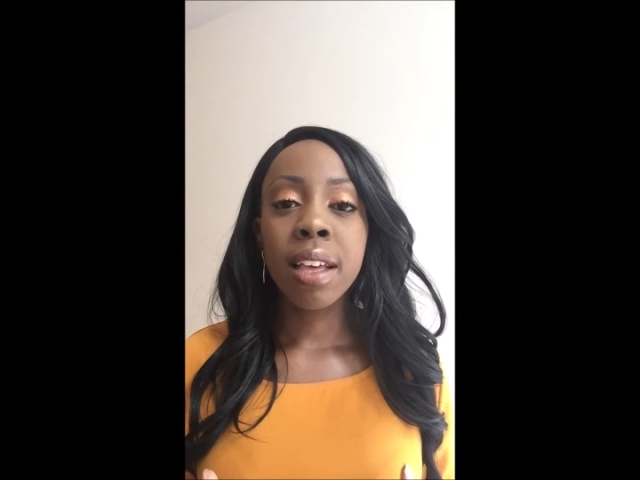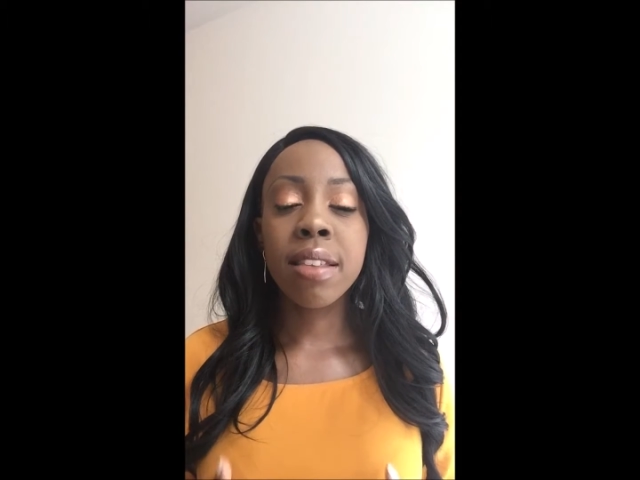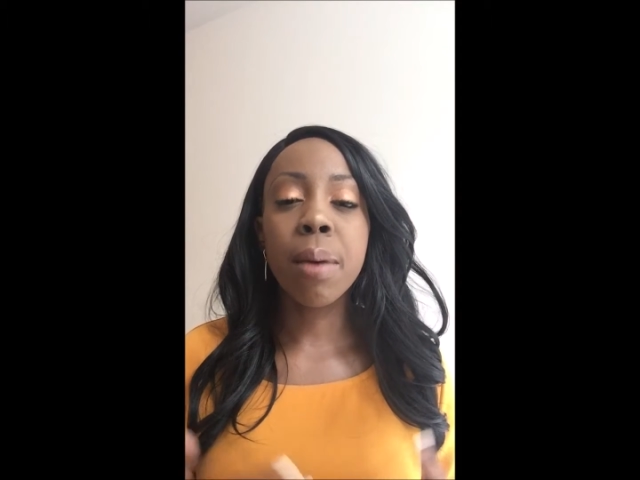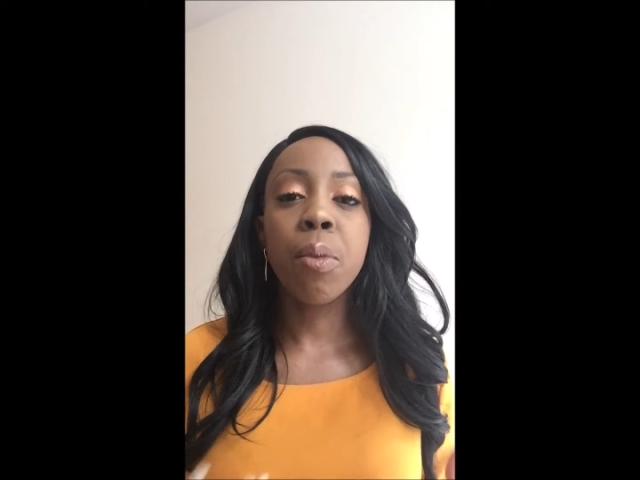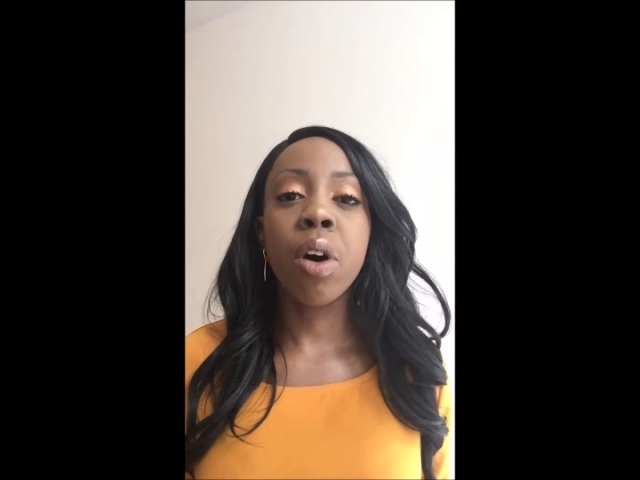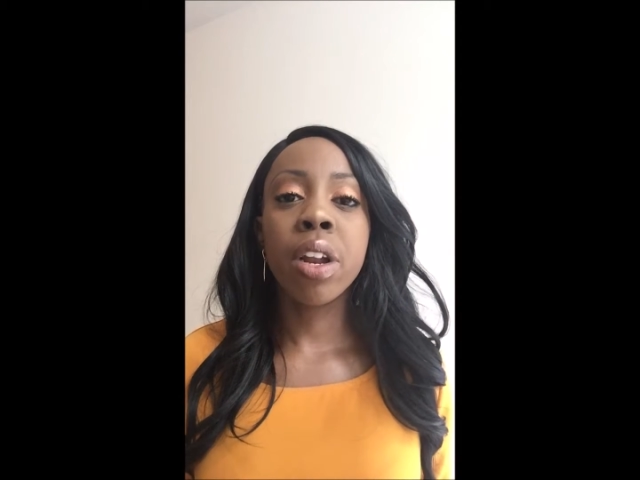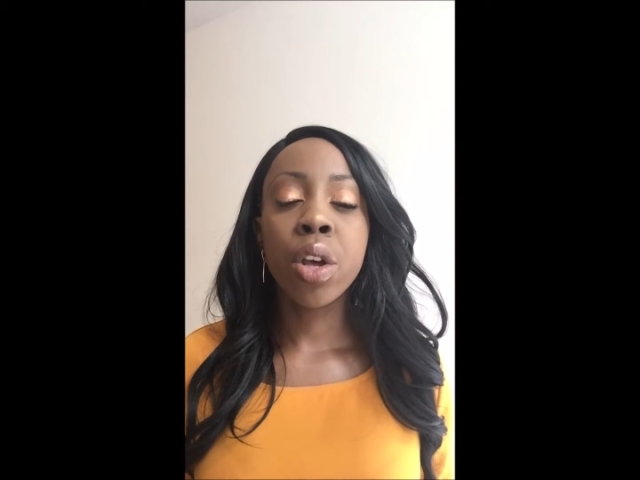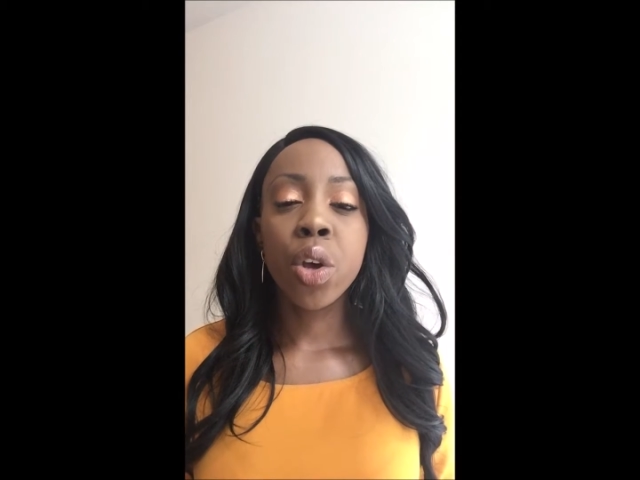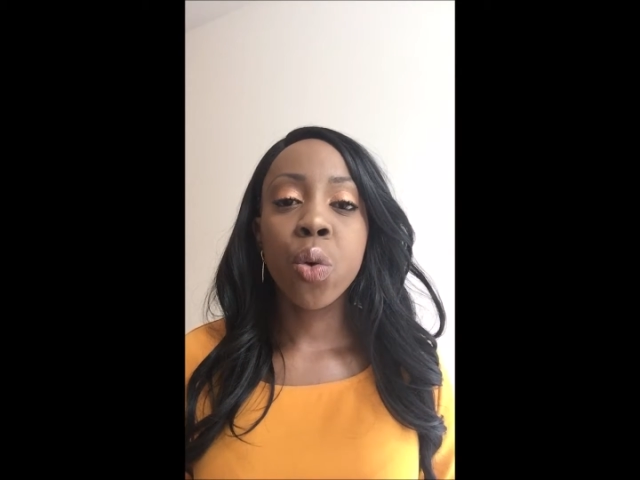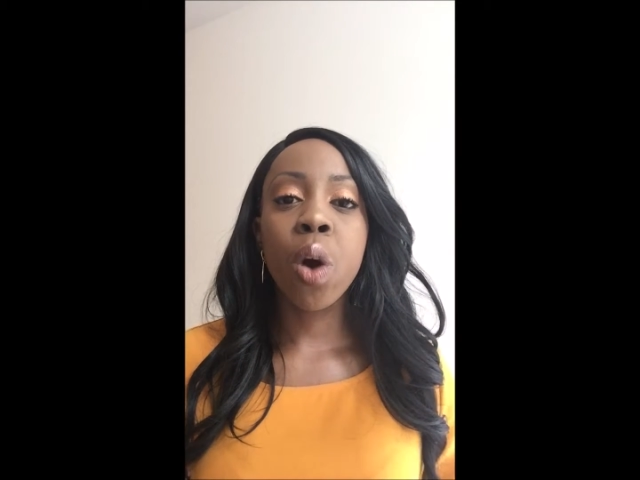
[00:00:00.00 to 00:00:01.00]
someone
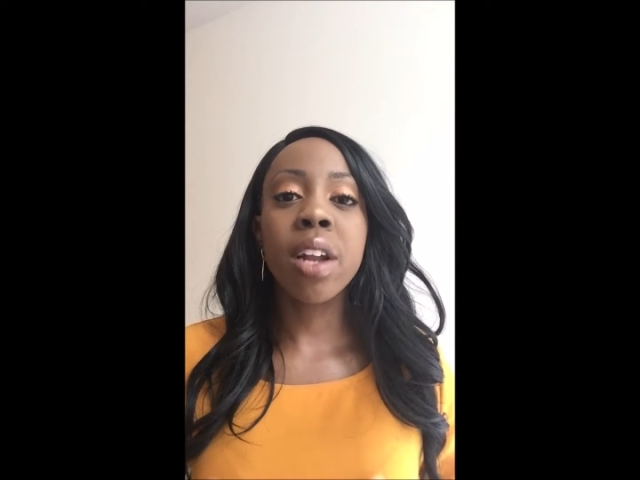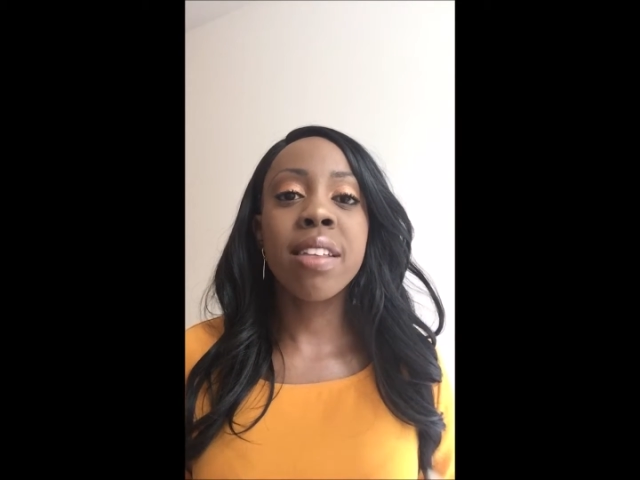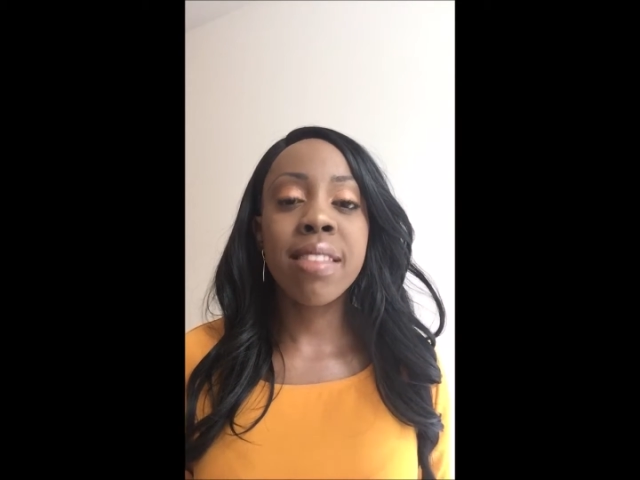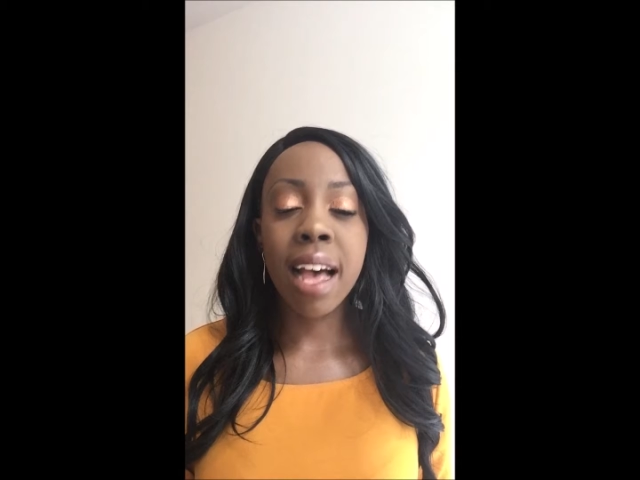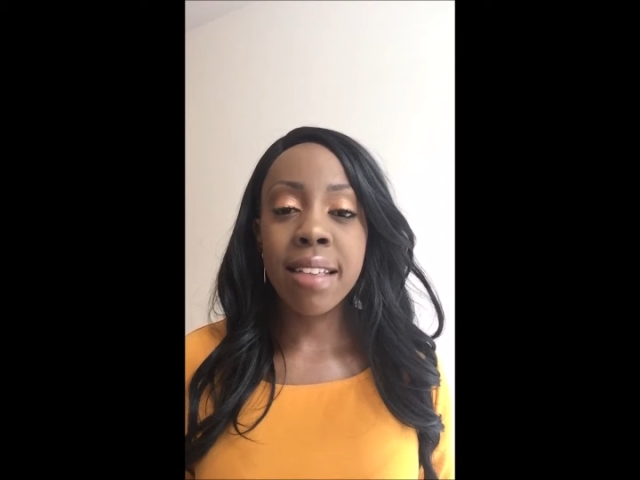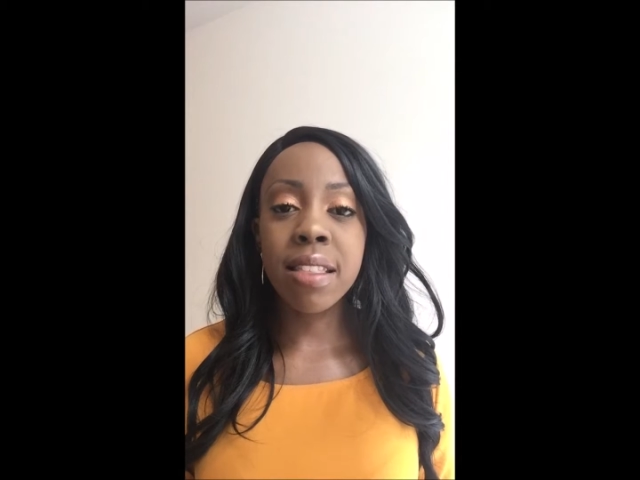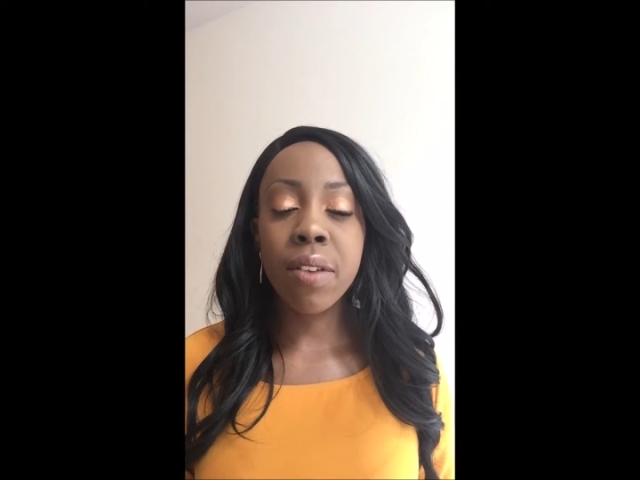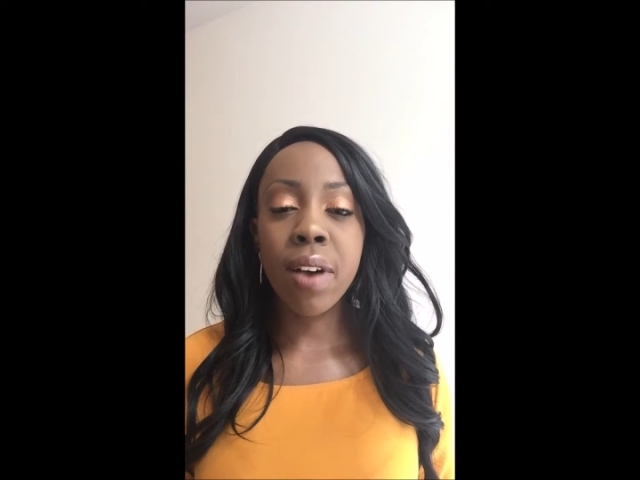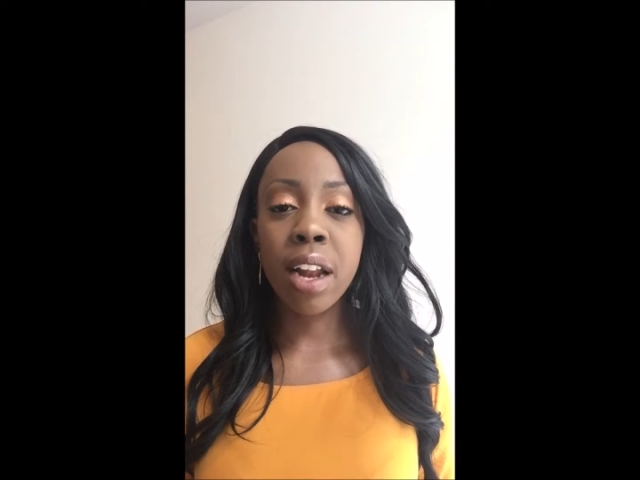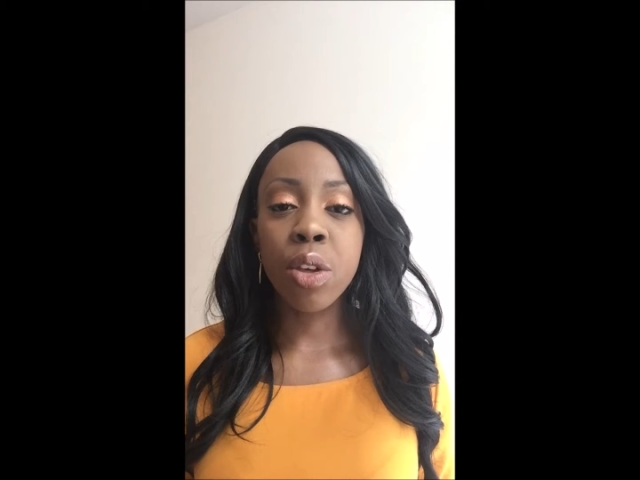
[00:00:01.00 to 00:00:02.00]
who understands their
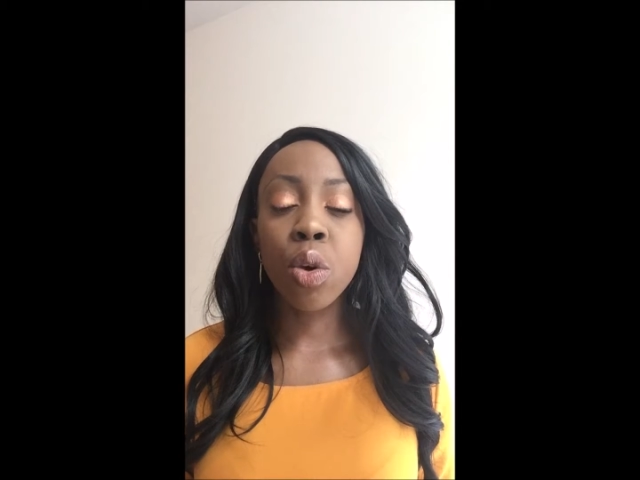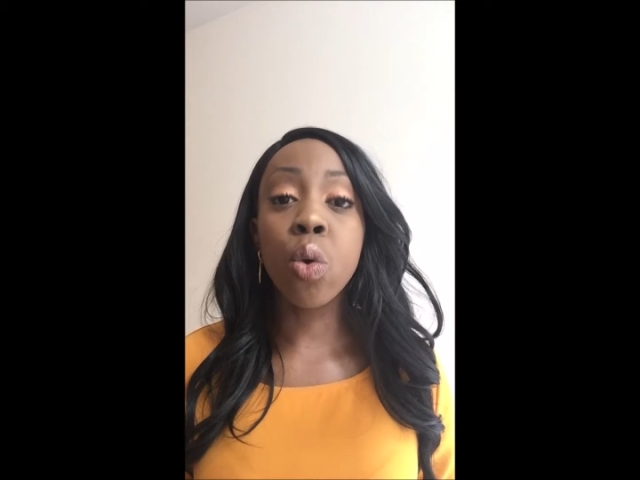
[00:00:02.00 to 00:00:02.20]
value,